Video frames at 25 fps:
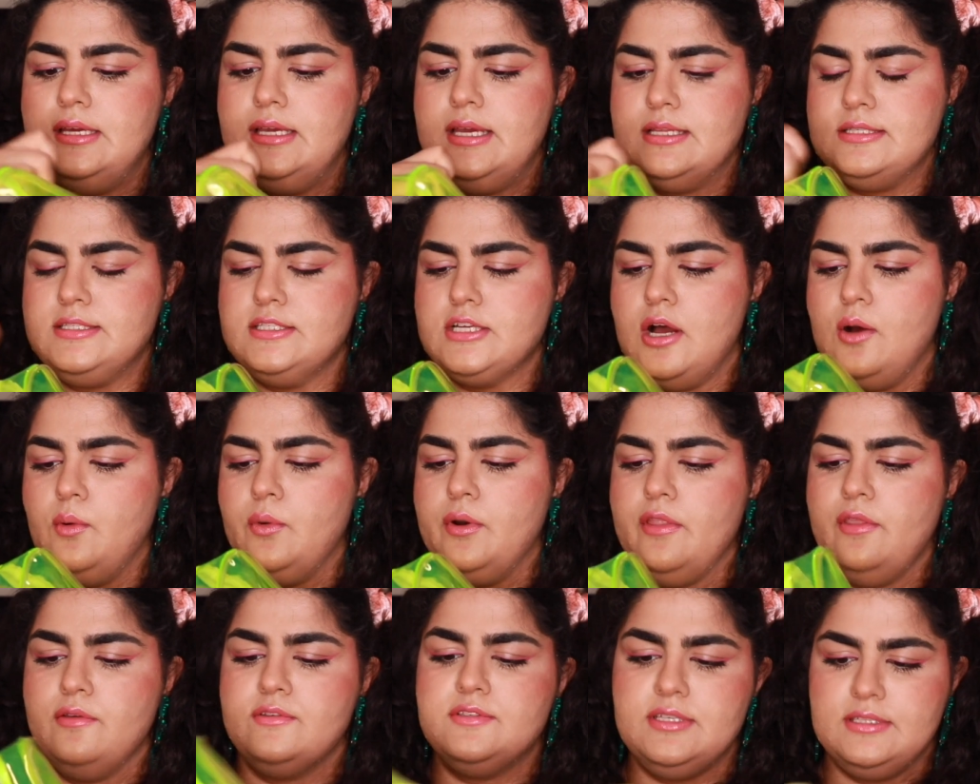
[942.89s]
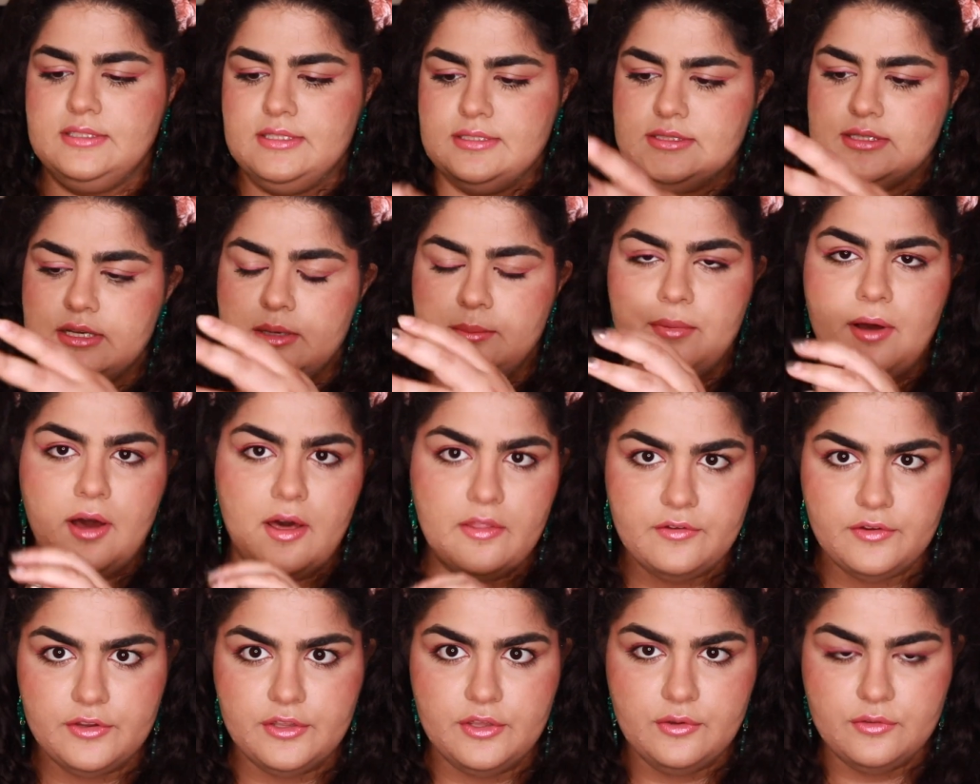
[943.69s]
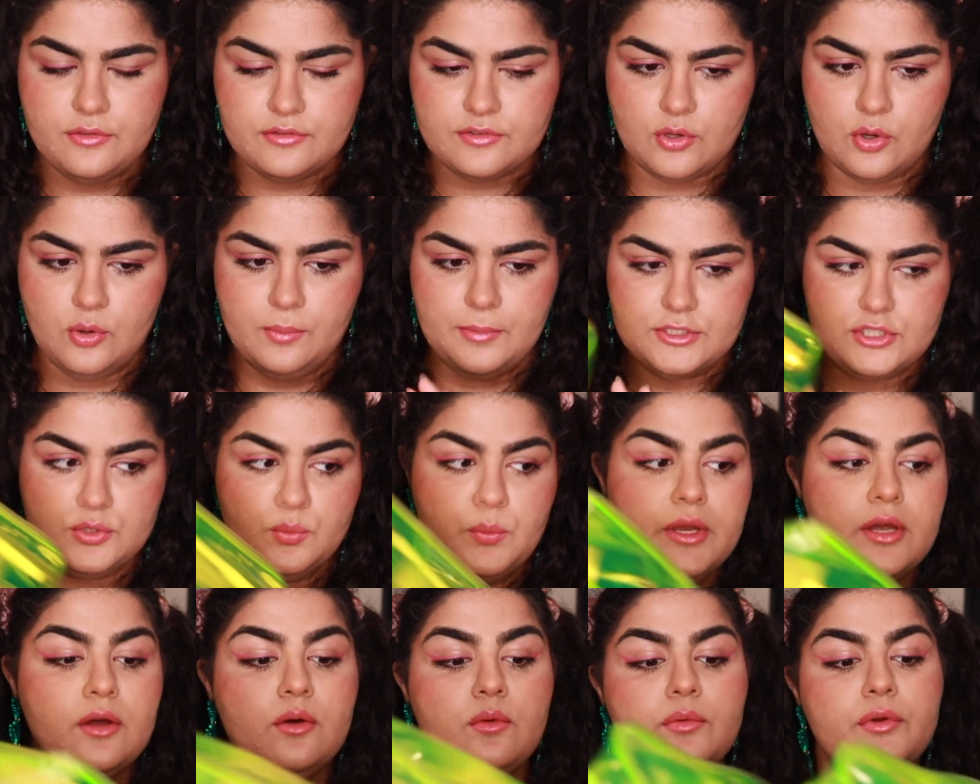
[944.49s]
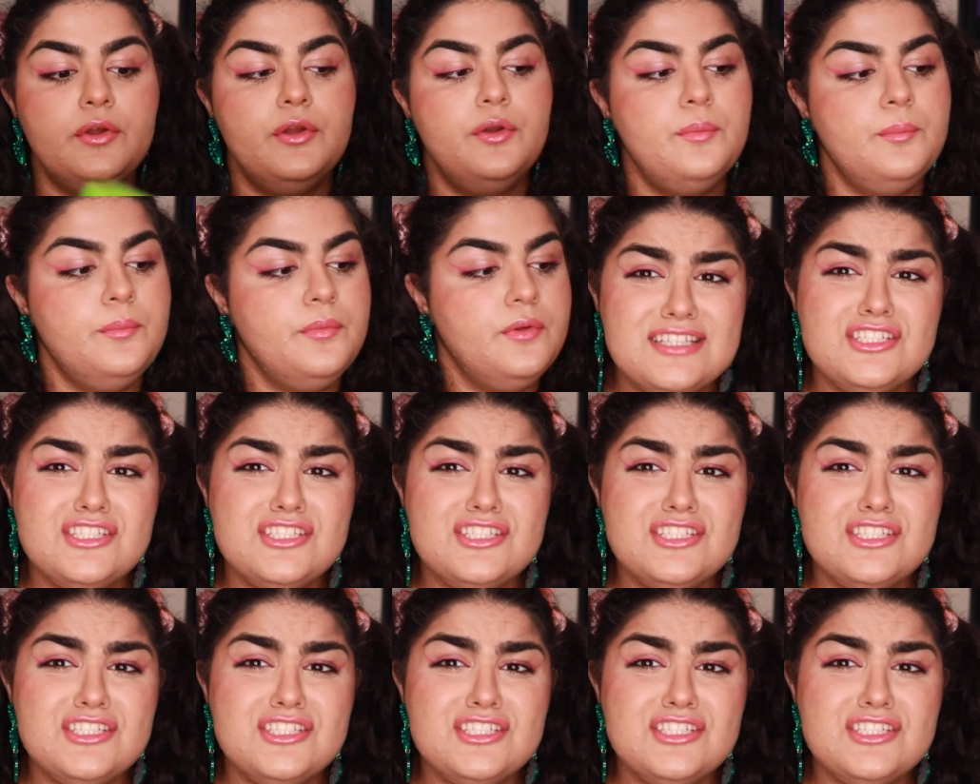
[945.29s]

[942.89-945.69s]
It's not one of those things that's gonna bother you. It's a whole bunch of wiggle room.